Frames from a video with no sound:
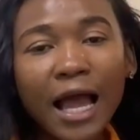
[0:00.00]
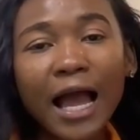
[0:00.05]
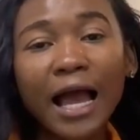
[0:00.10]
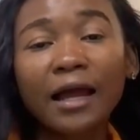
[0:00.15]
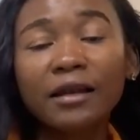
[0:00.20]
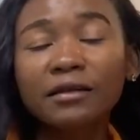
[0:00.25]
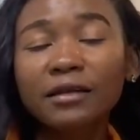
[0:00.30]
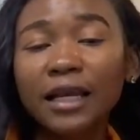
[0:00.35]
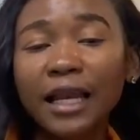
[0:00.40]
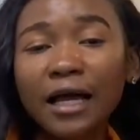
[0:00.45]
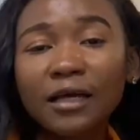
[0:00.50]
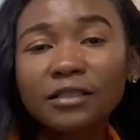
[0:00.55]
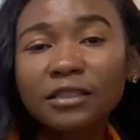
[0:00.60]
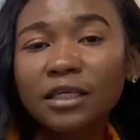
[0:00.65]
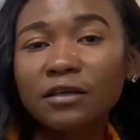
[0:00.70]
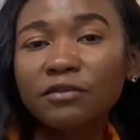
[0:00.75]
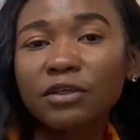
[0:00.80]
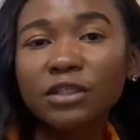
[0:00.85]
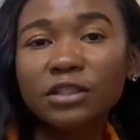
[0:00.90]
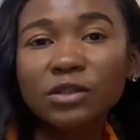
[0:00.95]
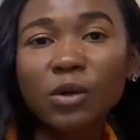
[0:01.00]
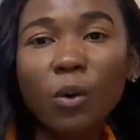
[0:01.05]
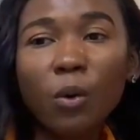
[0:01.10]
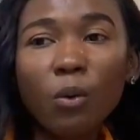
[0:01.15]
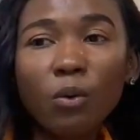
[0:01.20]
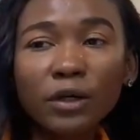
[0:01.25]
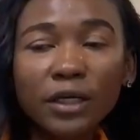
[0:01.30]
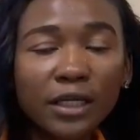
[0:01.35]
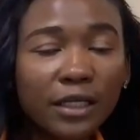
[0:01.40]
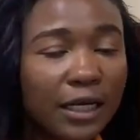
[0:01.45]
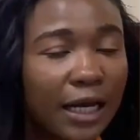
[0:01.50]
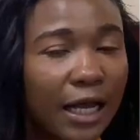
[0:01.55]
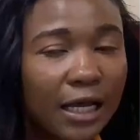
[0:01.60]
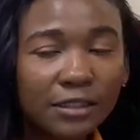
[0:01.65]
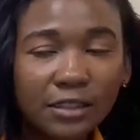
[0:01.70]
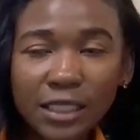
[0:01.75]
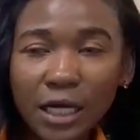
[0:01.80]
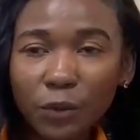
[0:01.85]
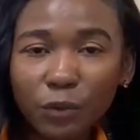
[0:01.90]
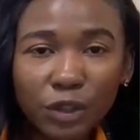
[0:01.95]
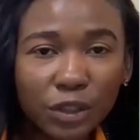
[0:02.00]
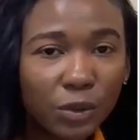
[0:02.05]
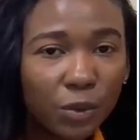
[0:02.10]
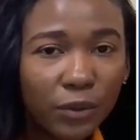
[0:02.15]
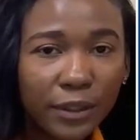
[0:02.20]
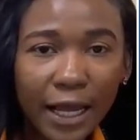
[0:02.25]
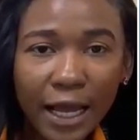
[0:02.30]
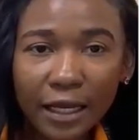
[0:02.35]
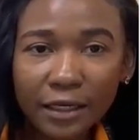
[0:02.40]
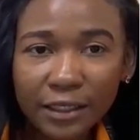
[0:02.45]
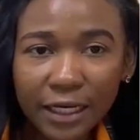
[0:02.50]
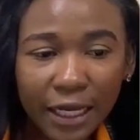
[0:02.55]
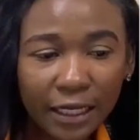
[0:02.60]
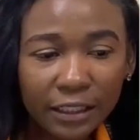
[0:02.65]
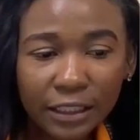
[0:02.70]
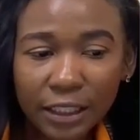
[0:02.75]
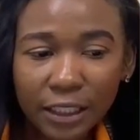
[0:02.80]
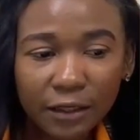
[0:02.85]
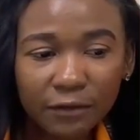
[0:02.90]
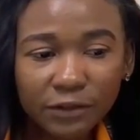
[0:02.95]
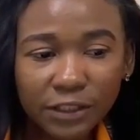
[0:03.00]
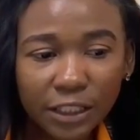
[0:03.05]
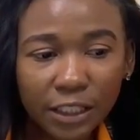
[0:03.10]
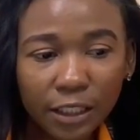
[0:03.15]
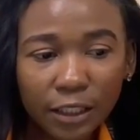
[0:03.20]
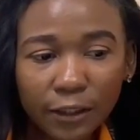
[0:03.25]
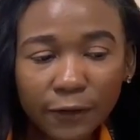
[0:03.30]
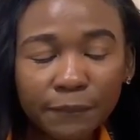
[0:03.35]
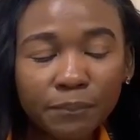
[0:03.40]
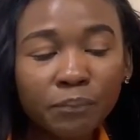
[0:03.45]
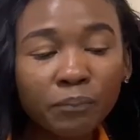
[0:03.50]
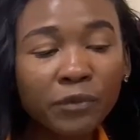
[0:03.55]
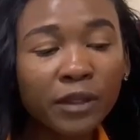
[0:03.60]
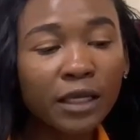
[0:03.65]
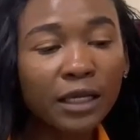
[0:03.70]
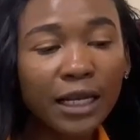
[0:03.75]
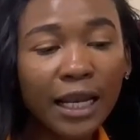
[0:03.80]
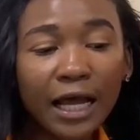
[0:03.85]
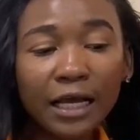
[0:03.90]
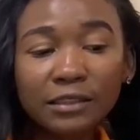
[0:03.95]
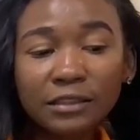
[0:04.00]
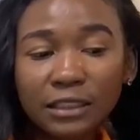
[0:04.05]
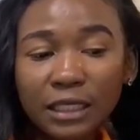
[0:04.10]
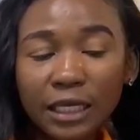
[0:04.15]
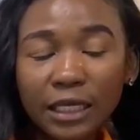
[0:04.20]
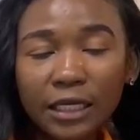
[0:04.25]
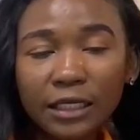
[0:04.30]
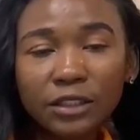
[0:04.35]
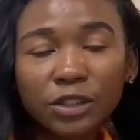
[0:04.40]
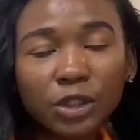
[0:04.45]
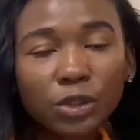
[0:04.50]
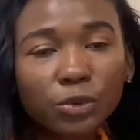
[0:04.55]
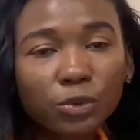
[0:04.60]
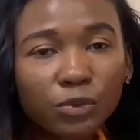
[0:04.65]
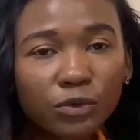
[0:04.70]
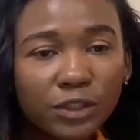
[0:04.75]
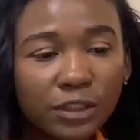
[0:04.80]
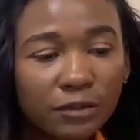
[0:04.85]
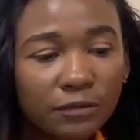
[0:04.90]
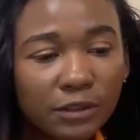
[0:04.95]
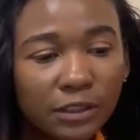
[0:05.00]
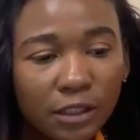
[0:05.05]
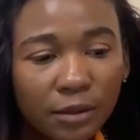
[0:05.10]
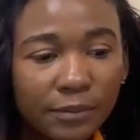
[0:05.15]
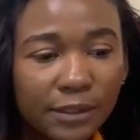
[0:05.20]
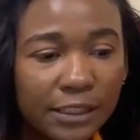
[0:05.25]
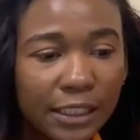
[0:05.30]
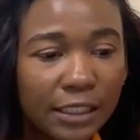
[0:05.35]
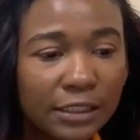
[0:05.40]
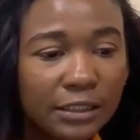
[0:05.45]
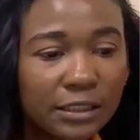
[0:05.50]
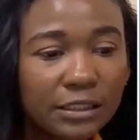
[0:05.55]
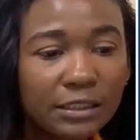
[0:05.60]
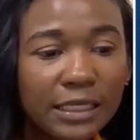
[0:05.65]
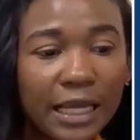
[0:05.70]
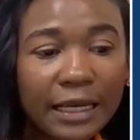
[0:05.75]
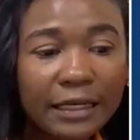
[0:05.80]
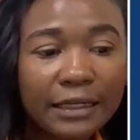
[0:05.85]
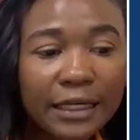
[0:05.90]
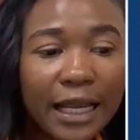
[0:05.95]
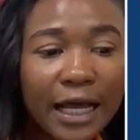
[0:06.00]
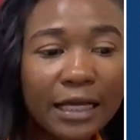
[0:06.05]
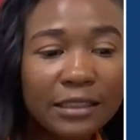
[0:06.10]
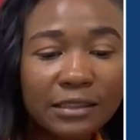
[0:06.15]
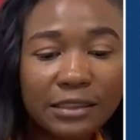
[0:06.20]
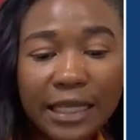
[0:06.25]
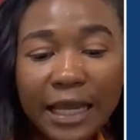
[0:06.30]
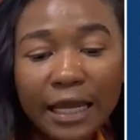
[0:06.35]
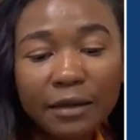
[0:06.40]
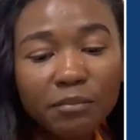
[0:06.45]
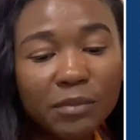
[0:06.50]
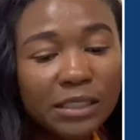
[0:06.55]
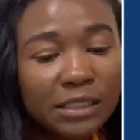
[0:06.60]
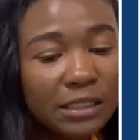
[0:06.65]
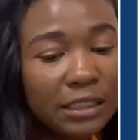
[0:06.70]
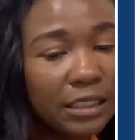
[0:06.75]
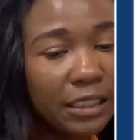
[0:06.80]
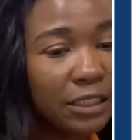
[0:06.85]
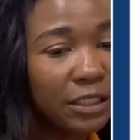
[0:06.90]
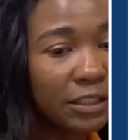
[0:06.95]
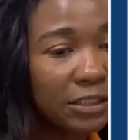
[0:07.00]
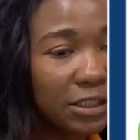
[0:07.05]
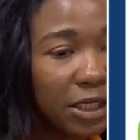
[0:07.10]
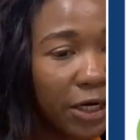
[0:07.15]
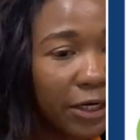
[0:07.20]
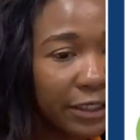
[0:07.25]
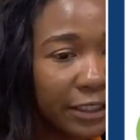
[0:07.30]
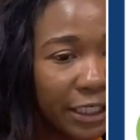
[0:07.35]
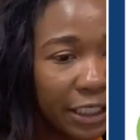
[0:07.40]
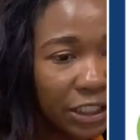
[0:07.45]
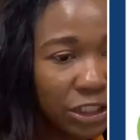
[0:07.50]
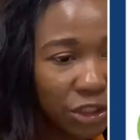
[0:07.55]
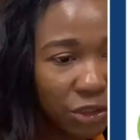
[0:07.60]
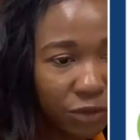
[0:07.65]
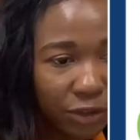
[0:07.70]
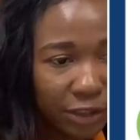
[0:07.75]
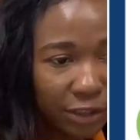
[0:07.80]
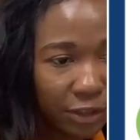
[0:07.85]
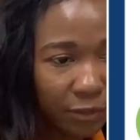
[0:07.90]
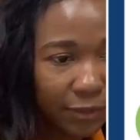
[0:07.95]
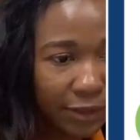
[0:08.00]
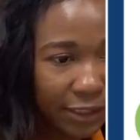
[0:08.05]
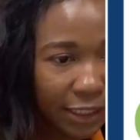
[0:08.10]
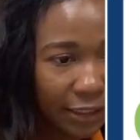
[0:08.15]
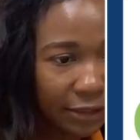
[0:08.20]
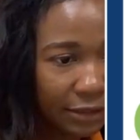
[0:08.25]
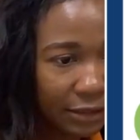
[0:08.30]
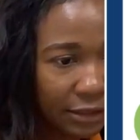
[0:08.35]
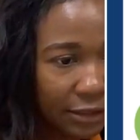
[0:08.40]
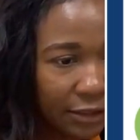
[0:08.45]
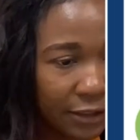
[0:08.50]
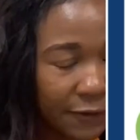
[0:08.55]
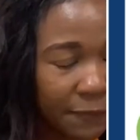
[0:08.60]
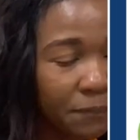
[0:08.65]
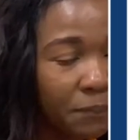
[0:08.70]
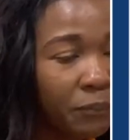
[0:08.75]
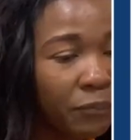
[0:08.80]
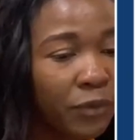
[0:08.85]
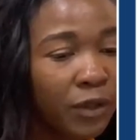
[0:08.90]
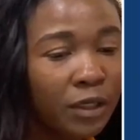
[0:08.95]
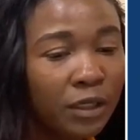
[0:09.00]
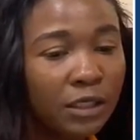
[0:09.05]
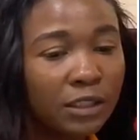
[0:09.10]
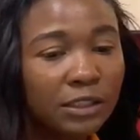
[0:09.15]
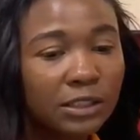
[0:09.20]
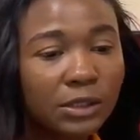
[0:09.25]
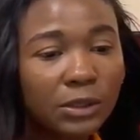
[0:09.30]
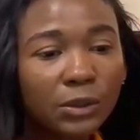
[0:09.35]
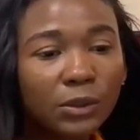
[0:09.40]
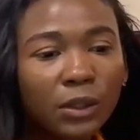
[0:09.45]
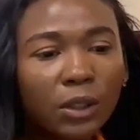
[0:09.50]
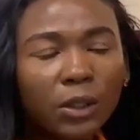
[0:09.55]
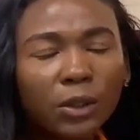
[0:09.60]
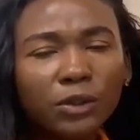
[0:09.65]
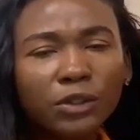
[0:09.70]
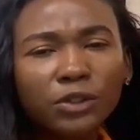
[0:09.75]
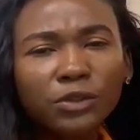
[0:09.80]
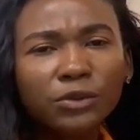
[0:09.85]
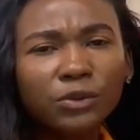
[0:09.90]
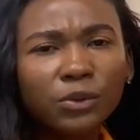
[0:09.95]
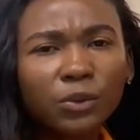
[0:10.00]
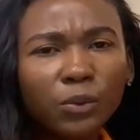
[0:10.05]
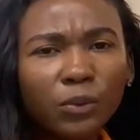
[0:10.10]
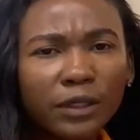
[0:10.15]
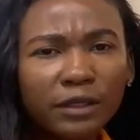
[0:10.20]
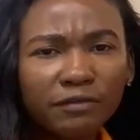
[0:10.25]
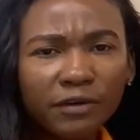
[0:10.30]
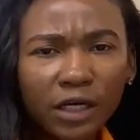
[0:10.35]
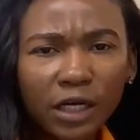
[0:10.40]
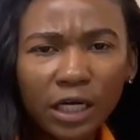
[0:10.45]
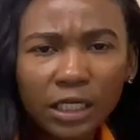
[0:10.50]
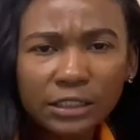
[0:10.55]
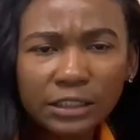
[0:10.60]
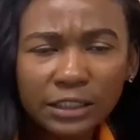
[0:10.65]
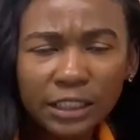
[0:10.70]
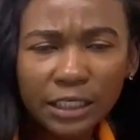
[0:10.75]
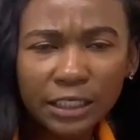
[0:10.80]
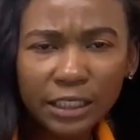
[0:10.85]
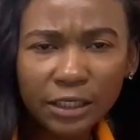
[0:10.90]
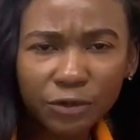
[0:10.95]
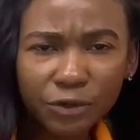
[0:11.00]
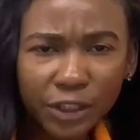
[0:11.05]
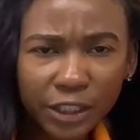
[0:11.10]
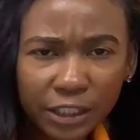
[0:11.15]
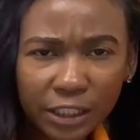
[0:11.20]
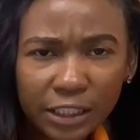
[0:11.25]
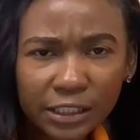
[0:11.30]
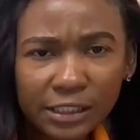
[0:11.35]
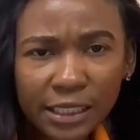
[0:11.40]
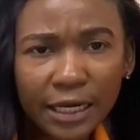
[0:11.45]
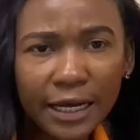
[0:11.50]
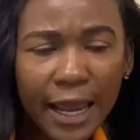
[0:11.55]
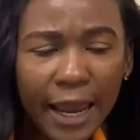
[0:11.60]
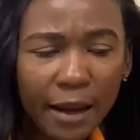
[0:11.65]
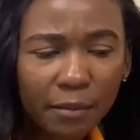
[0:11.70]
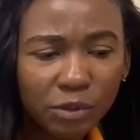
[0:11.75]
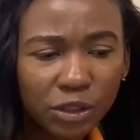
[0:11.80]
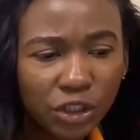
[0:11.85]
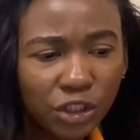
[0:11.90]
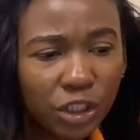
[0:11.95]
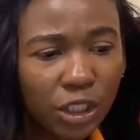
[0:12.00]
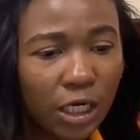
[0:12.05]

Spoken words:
and class 7 is the only class that we don't have that detail. Class 8 corrosive substances and class 9 miscellaneous or dangerous substances. So how do you know if a container really is an IMDG